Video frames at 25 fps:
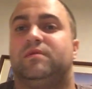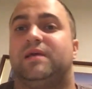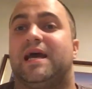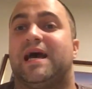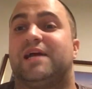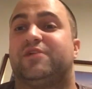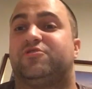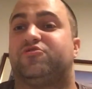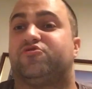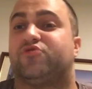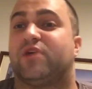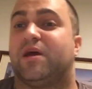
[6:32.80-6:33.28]

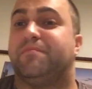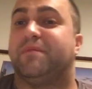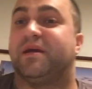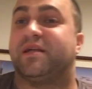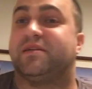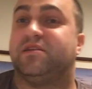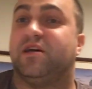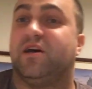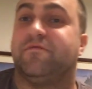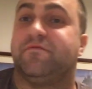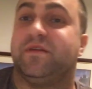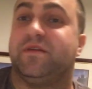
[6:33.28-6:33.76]
Yeah, Trent
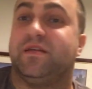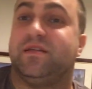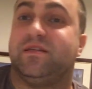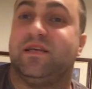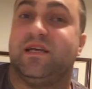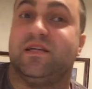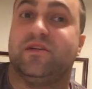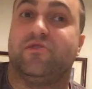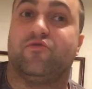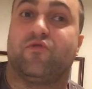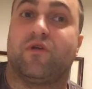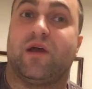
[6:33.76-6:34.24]
McDuffie
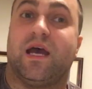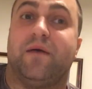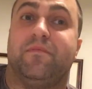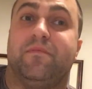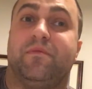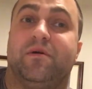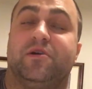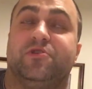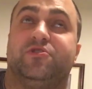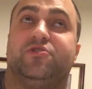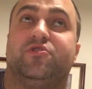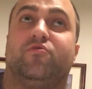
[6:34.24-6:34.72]
did grab
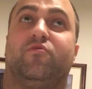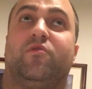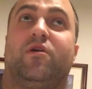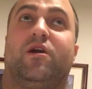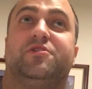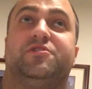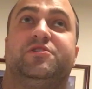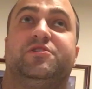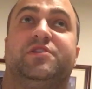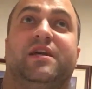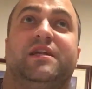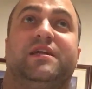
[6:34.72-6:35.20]

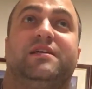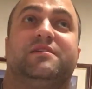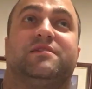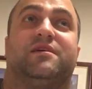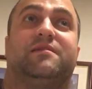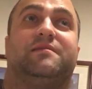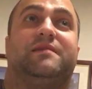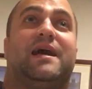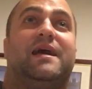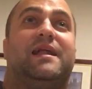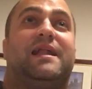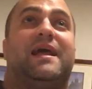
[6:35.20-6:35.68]
Juwan Jennings
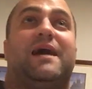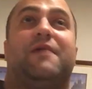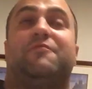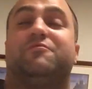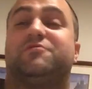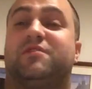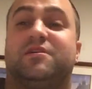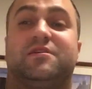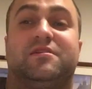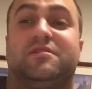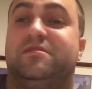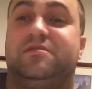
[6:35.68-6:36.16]
on that. That
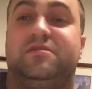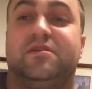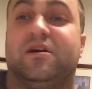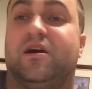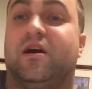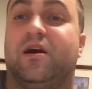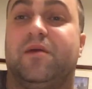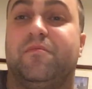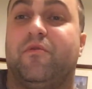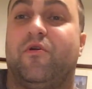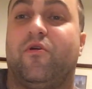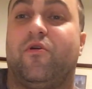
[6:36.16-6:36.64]
was a
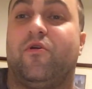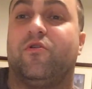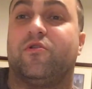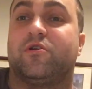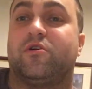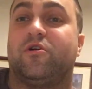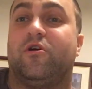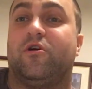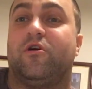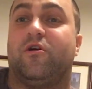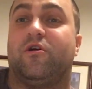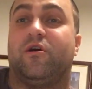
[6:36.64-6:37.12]
dumb
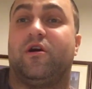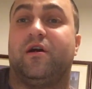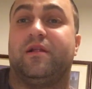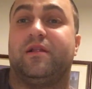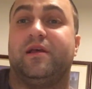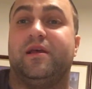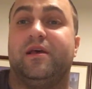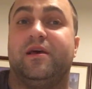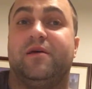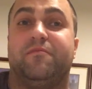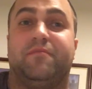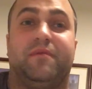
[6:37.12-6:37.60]
hold call on
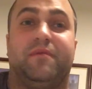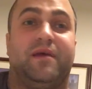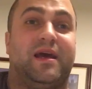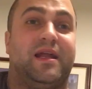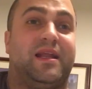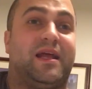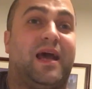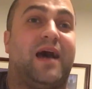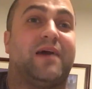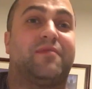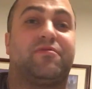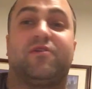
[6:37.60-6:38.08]
him,
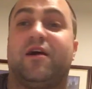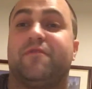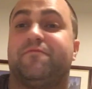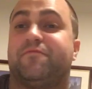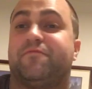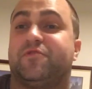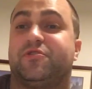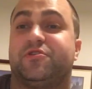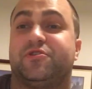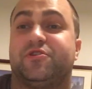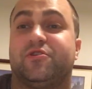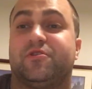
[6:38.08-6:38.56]
man. I
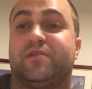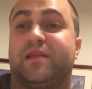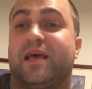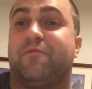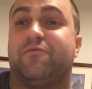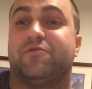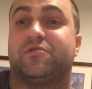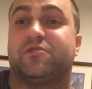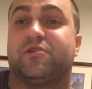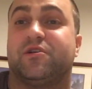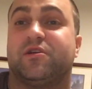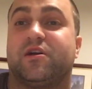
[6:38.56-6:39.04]
thought for sure
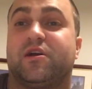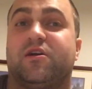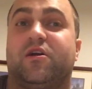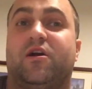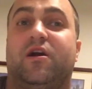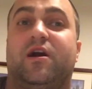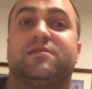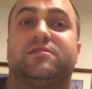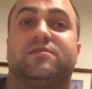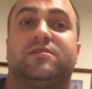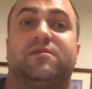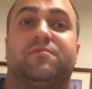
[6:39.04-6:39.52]
that was going to
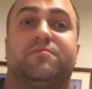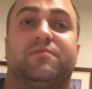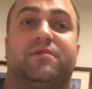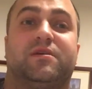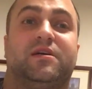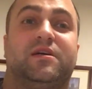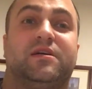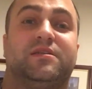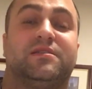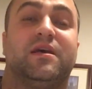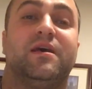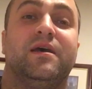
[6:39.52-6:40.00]
cost them
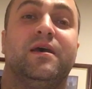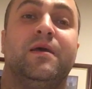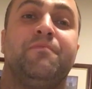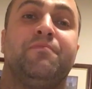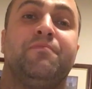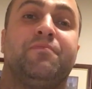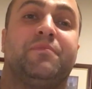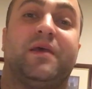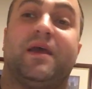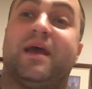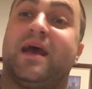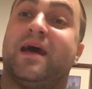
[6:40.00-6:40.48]
because
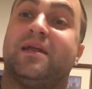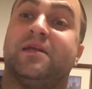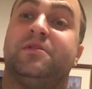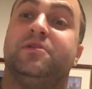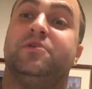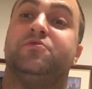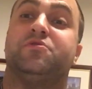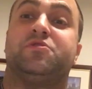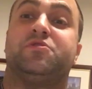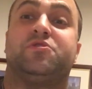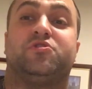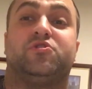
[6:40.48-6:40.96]
they added
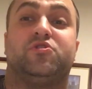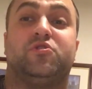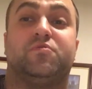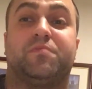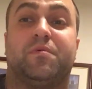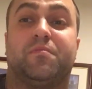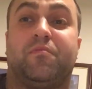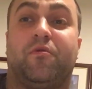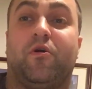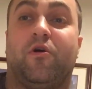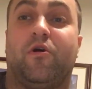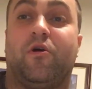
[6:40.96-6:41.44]
new
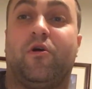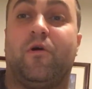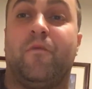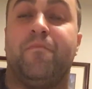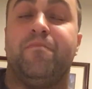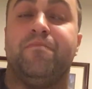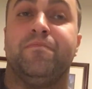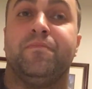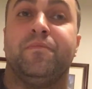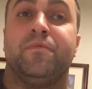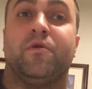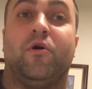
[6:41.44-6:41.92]
Super
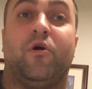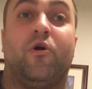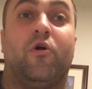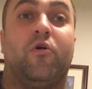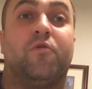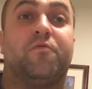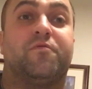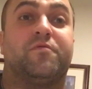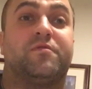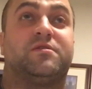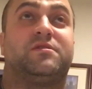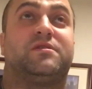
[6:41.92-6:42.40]
Bowl
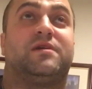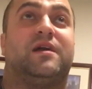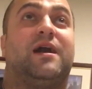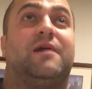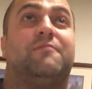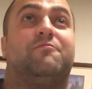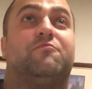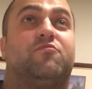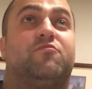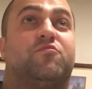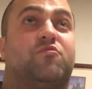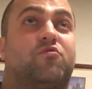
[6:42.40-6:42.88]

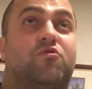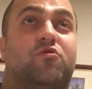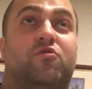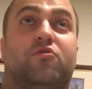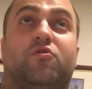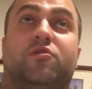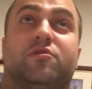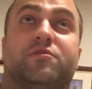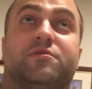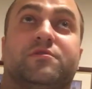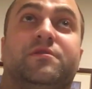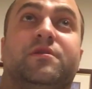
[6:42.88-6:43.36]
overtime
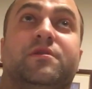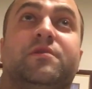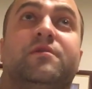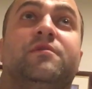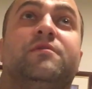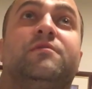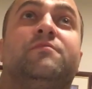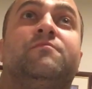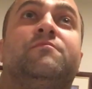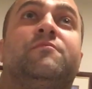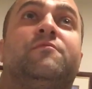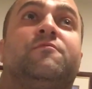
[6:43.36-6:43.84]
rules
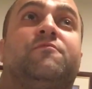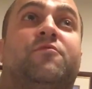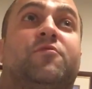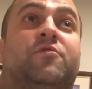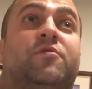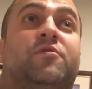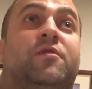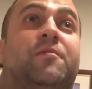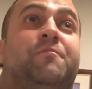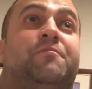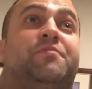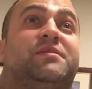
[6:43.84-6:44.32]

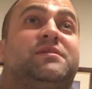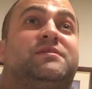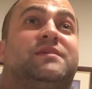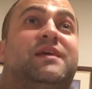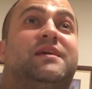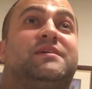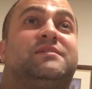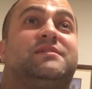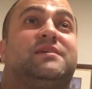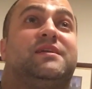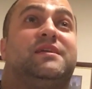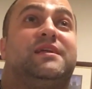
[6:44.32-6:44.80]
for the
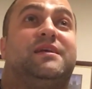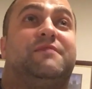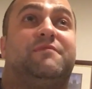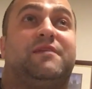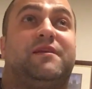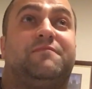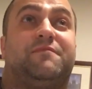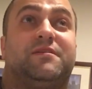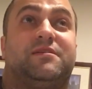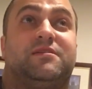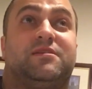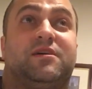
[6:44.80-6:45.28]
possession,
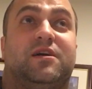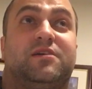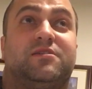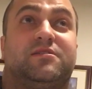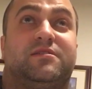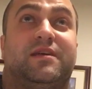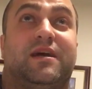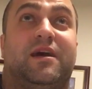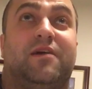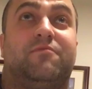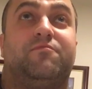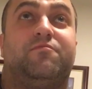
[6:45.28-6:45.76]
even if a
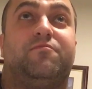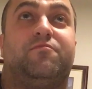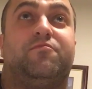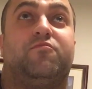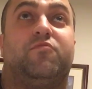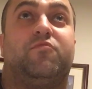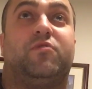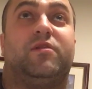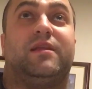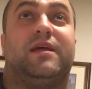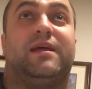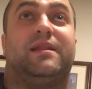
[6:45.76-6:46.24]
touchdown
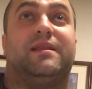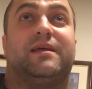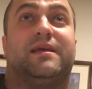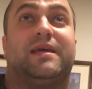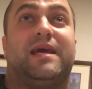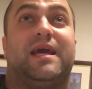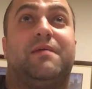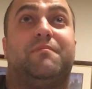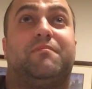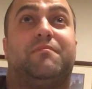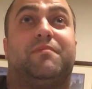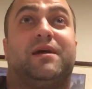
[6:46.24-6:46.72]
wouldn't end the
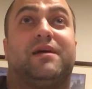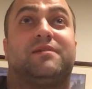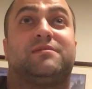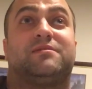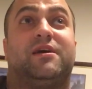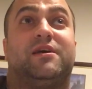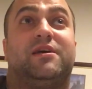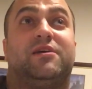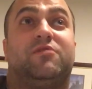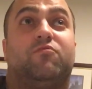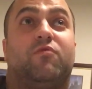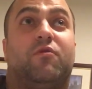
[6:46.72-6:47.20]
game. But I'll
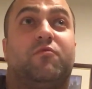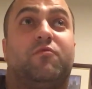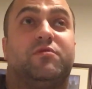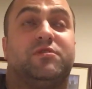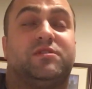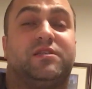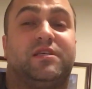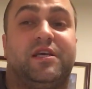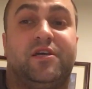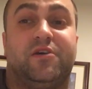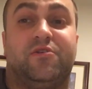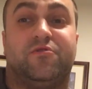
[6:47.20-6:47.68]
tell you what
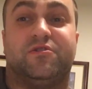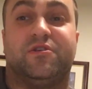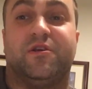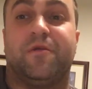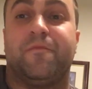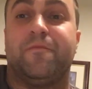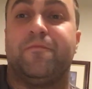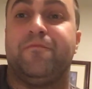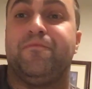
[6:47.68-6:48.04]
was huge.